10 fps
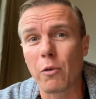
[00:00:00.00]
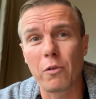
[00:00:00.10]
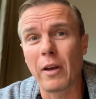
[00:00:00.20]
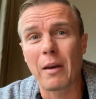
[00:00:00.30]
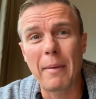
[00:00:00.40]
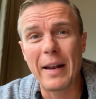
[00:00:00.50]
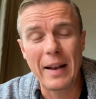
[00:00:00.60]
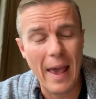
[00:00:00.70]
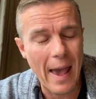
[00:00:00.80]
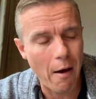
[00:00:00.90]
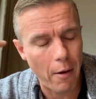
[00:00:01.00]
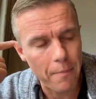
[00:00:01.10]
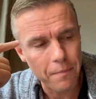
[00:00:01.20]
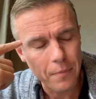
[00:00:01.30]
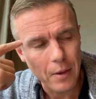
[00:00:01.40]
was like about an hour.
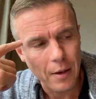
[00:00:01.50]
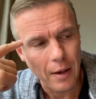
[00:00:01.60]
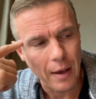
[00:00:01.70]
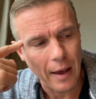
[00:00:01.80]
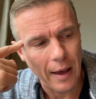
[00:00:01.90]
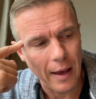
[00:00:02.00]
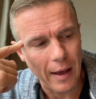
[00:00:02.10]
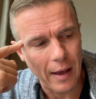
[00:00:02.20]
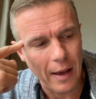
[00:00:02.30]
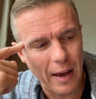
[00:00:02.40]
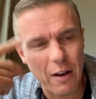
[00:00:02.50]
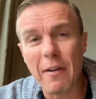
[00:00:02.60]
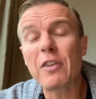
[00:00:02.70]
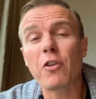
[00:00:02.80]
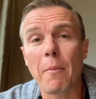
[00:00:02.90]
And
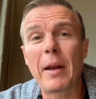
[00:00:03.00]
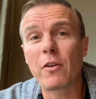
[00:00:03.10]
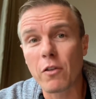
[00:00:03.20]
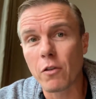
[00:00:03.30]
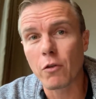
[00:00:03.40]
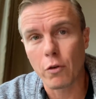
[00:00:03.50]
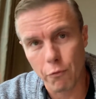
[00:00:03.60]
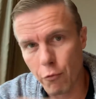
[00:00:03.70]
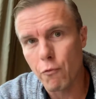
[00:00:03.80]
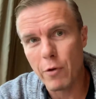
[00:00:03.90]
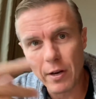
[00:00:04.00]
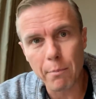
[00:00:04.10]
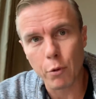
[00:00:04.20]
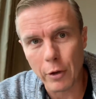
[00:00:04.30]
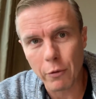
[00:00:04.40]
eventually I managed to sort of
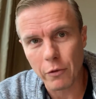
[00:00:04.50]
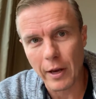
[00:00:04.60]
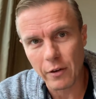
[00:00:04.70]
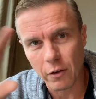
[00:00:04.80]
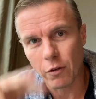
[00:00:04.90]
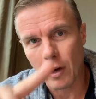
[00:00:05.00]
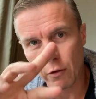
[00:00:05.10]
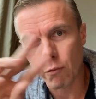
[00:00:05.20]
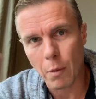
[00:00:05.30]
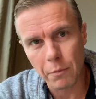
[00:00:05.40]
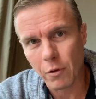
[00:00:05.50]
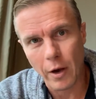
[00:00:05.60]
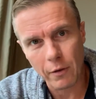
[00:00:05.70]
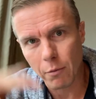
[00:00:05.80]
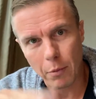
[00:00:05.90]
redeploy to a staging site, swap
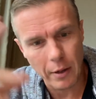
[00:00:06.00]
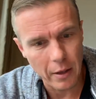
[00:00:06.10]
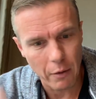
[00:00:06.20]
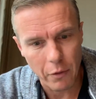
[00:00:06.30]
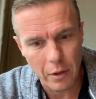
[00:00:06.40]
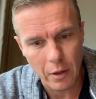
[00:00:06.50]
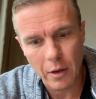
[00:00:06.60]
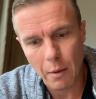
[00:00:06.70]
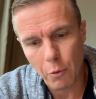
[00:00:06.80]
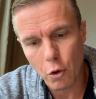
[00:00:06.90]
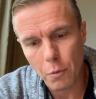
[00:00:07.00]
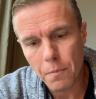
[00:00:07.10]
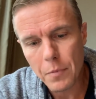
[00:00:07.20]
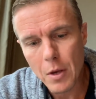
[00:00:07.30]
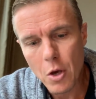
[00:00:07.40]
sites, and by then everything had come good.
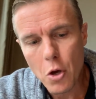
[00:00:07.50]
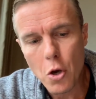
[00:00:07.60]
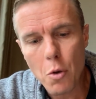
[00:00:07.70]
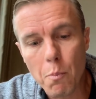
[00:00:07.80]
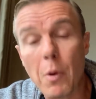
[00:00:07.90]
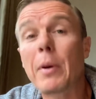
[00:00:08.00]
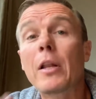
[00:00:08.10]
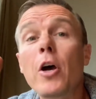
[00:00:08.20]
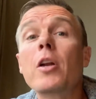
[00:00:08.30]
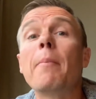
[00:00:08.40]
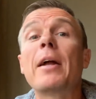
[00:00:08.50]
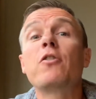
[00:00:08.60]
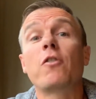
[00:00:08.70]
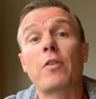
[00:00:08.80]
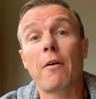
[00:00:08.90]
But we learned a bunch
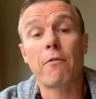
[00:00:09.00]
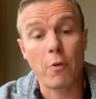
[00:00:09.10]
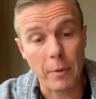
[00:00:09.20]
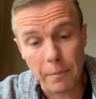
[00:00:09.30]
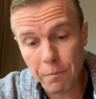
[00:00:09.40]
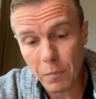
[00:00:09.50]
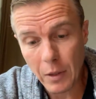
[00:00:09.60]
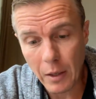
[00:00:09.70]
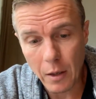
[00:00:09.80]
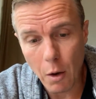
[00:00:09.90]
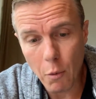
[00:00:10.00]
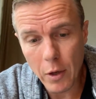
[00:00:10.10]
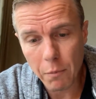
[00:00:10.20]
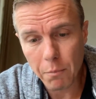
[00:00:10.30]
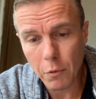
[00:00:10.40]
of stuff from it. And I want
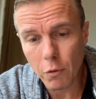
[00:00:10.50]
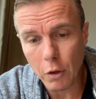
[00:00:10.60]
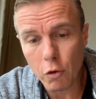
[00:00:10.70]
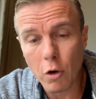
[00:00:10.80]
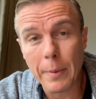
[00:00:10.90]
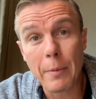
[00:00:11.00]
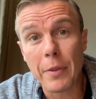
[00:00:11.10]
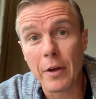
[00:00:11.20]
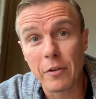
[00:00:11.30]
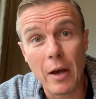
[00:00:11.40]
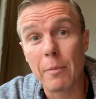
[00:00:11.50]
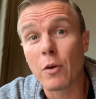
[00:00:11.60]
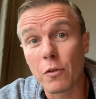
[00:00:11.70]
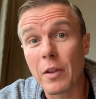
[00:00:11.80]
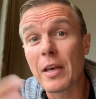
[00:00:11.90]
to sort of talk about what those are,
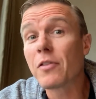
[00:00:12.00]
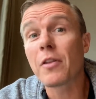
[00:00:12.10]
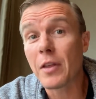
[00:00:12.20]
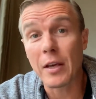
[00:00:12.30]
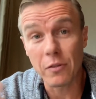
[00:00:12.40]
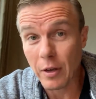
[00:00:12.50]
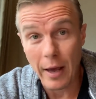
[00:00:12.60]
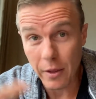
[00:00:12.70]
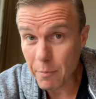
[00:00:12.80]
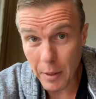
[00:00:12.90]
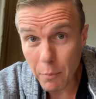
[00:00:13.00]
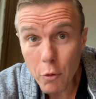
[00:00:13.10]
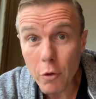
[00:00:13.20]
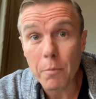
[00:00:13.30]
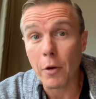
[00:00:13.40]
because these are things that other people
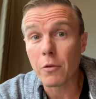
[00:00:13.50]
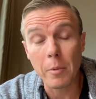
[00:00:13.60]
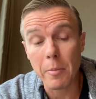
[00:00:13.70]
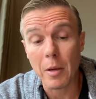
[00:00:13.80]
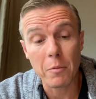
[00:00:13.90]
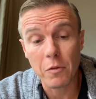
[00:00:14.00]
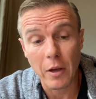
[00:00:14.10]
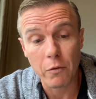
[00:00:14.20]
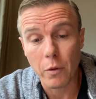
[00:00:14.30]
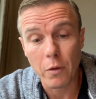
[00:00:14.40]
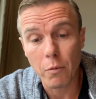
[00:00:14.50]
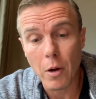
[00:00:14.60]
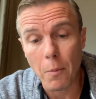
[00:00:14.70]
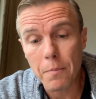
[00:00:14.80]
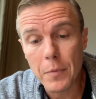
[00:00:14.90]
could possibly make mistakes with as well.